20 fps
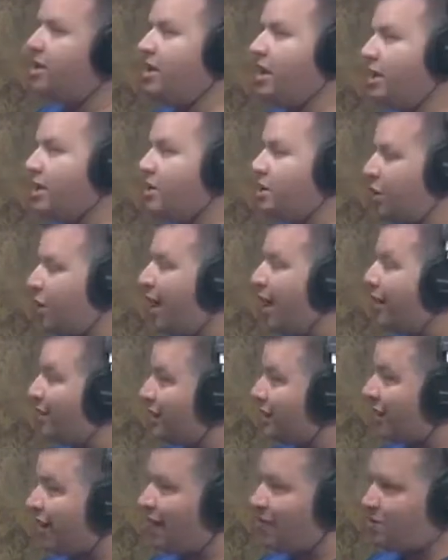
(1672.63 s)
And so I
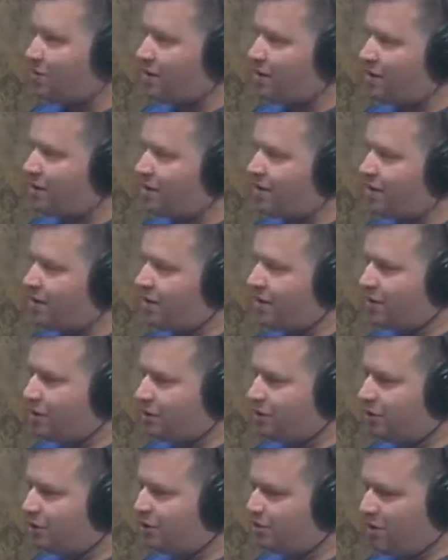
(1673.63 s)
did. I went and I
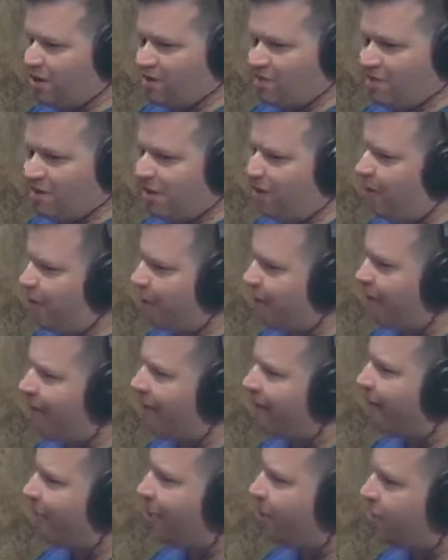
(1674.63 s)
spent
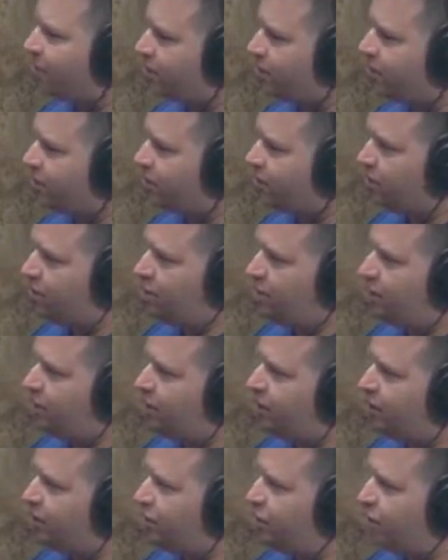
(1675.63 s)
5 months
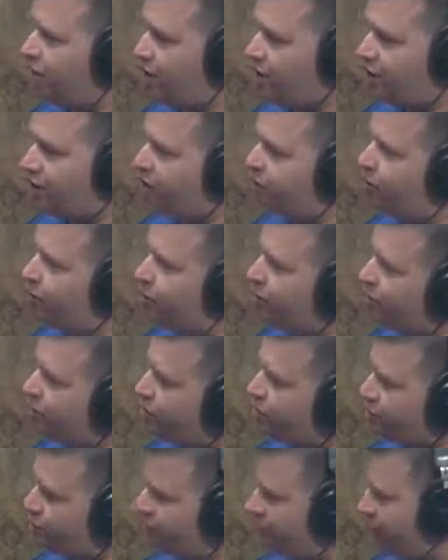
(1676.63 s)
just
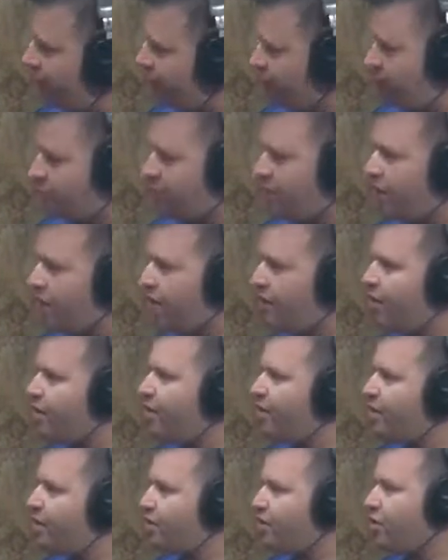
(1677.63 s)
researching everything,
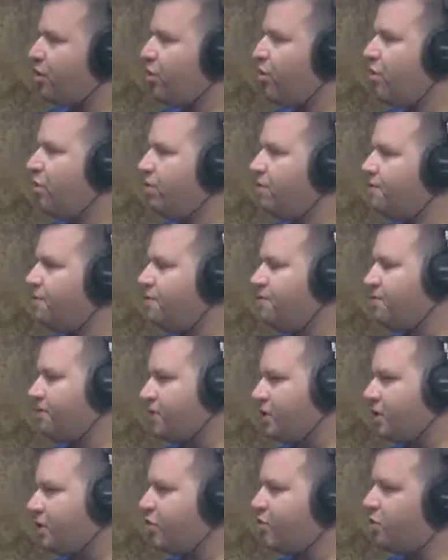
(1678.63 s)
going through,
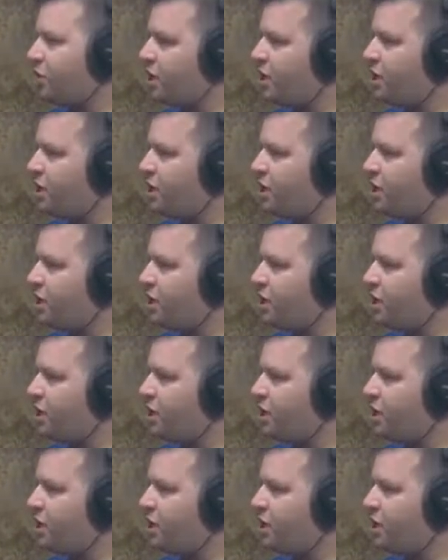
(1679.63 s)
reading